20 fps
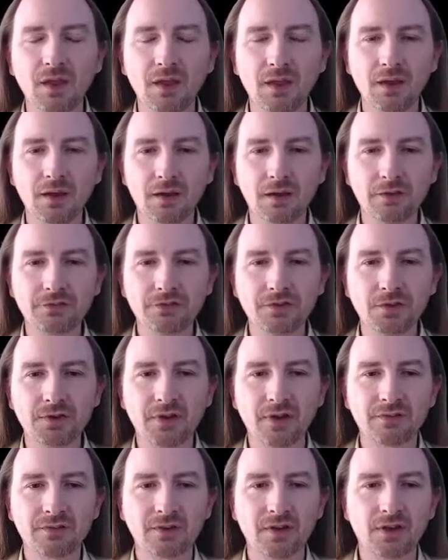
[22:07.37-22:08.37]
It also
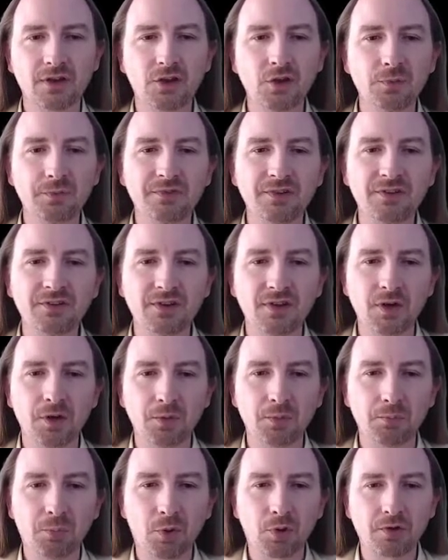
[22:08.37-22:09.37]
does a
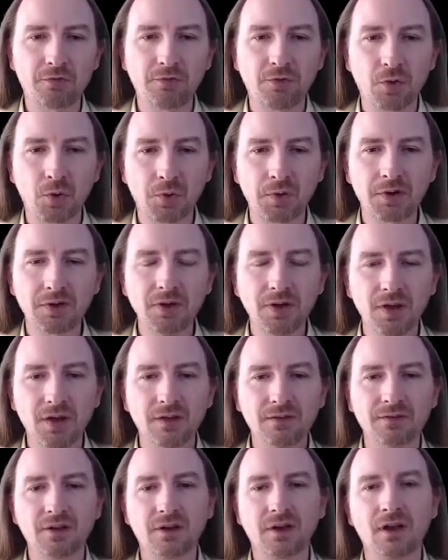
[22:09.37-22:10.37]
kubectl port forward
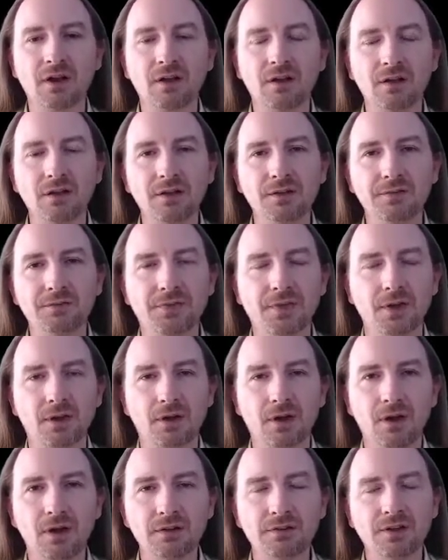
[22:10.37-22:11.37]
to get all of the
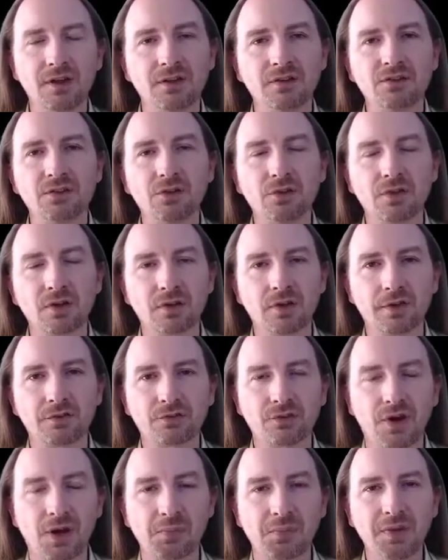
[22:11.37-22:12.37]
content to the
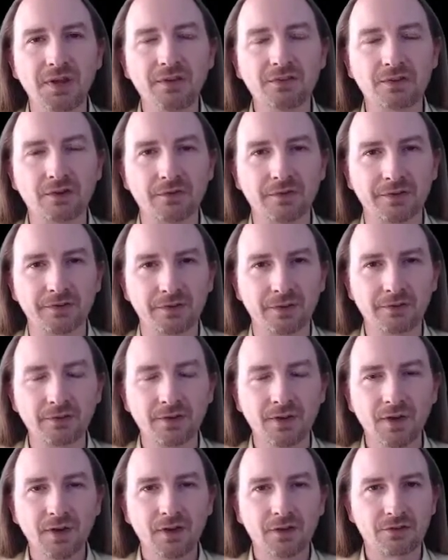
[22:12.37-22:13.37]
cluster IP services.
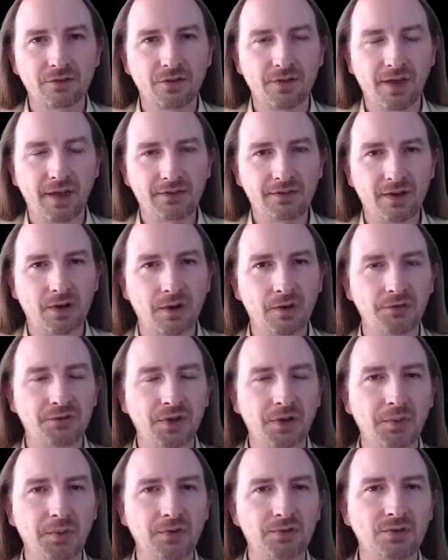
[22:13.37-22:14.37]
So that's how I was
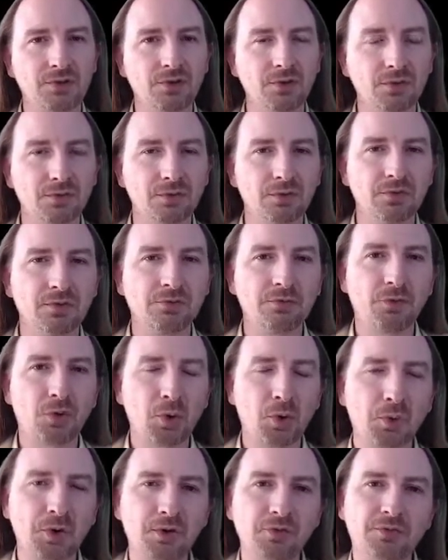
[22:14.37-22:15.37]
able to
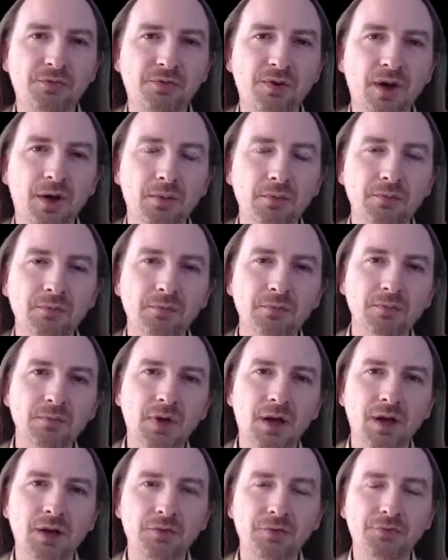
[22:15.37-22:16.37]
forward from
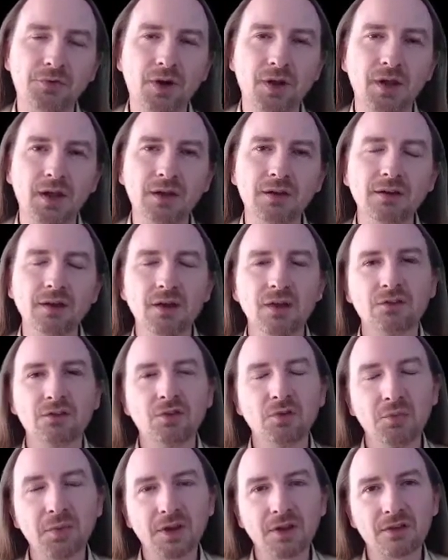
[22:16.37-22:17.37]
front end
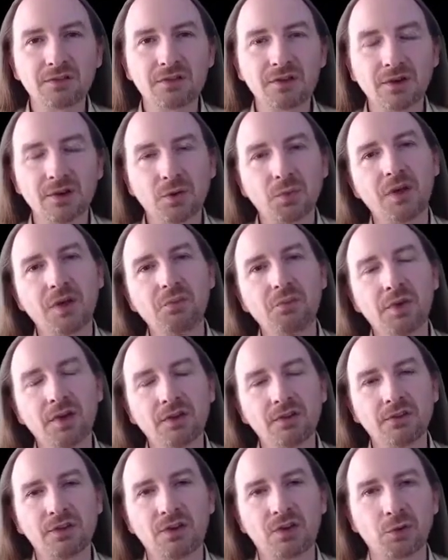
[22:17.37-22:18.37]
to middle tier when
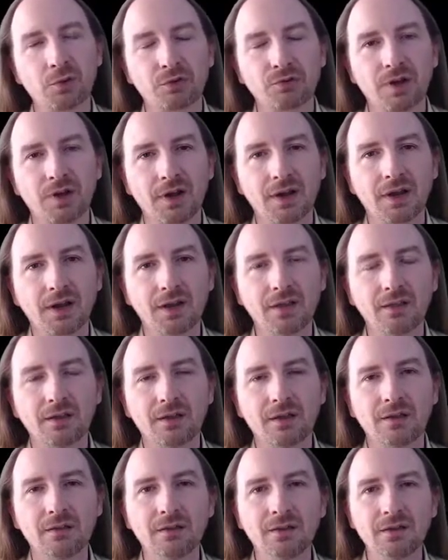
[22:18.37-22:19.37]
middle tier was running in
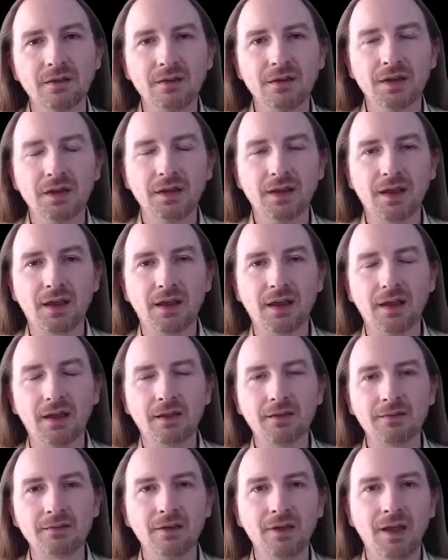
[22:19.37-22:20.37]

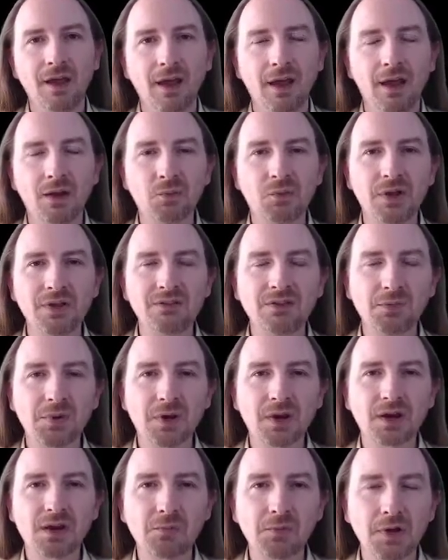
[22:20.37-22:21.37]
AKS, and when
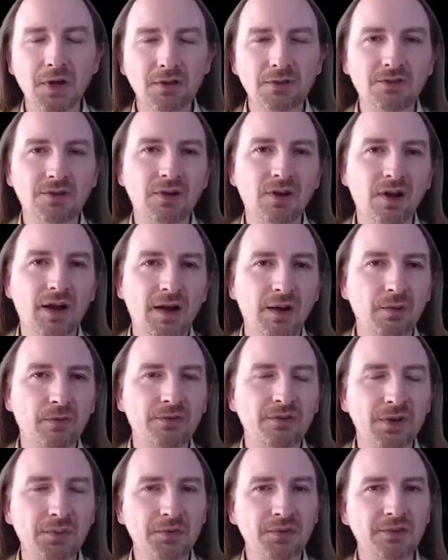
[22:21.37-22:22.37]
debugging middle tier, how I was
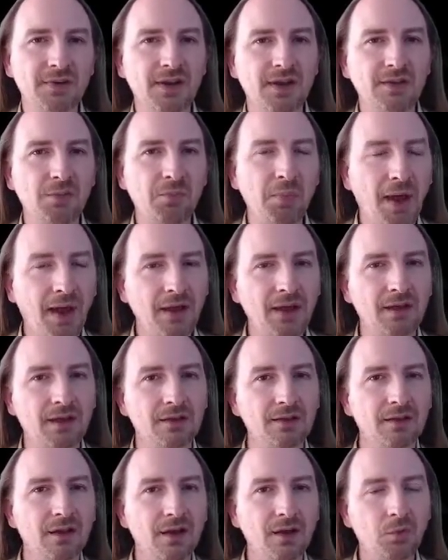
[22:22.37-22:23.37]
able to get to
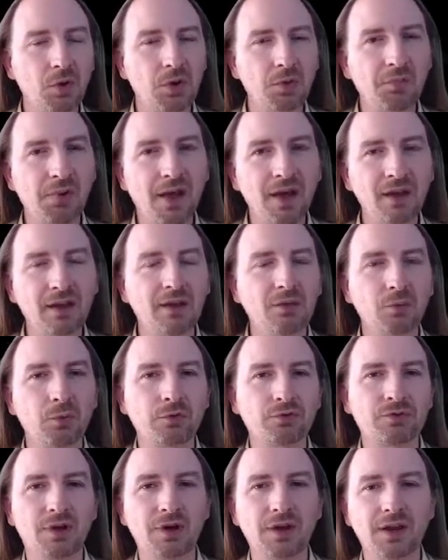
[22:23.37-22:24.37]
backend where backend
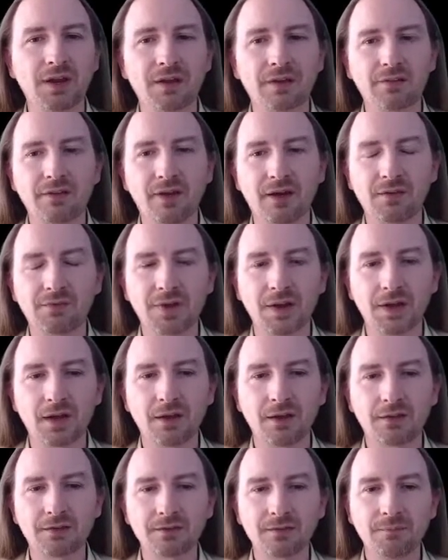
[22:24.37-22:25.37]
was running inside of
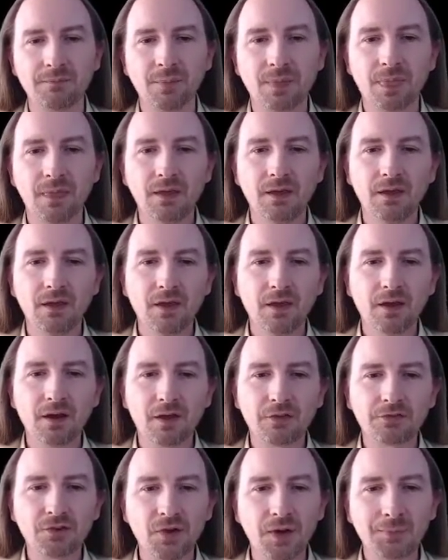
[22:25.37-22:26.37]
AKS. It
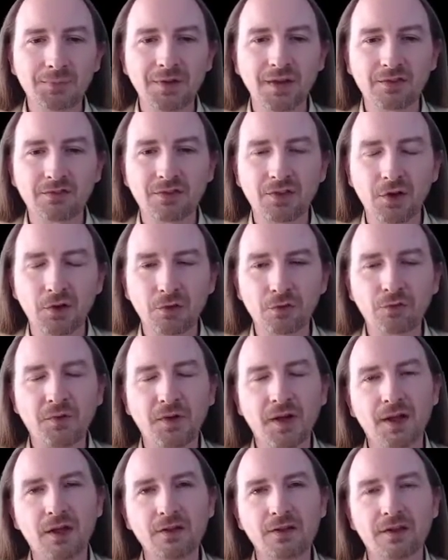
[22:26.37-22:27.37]
also updates the host
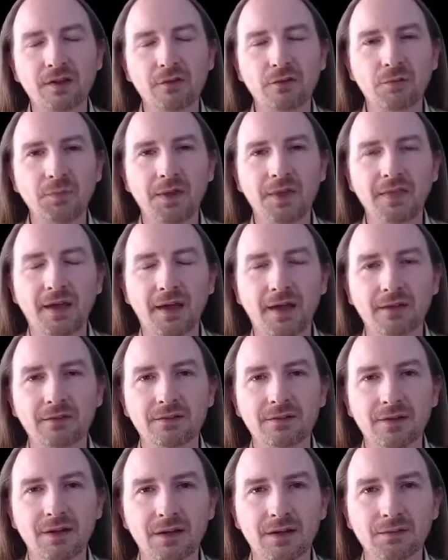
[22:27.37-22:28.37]
file, gives me
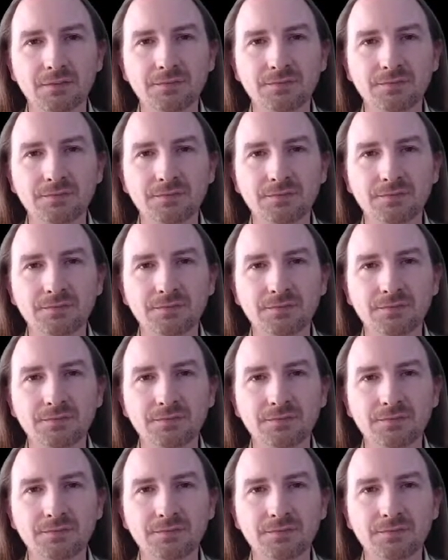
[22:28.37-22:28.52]
that